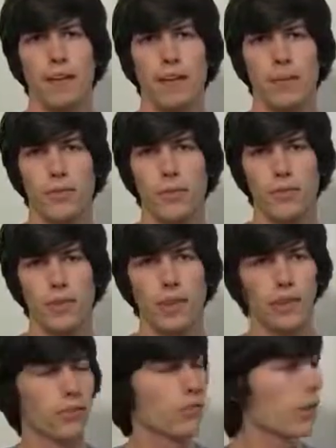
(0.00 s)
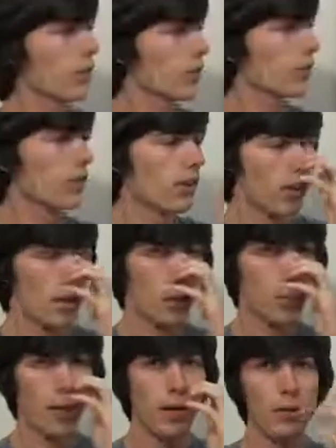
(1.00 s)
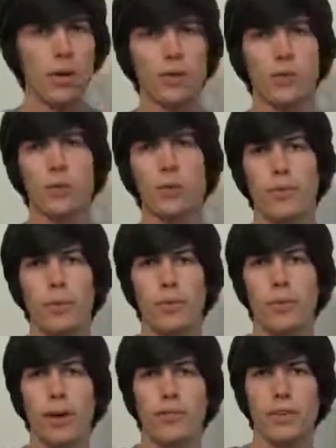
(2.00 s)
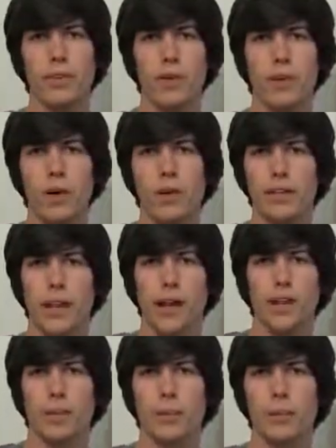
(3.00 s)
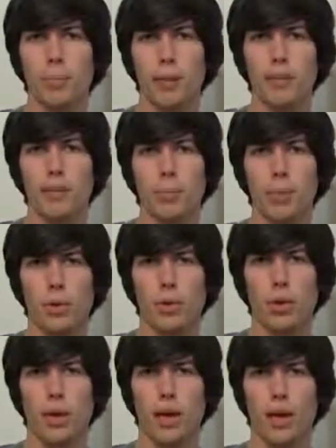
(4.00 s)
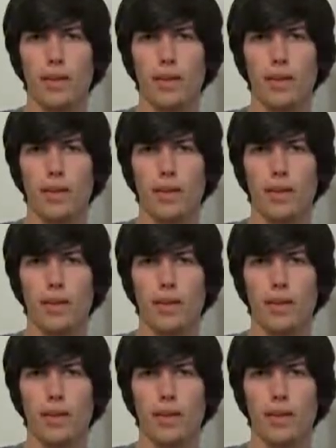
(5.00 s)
Now first things first, you may want to review my video on the Ackerman principle.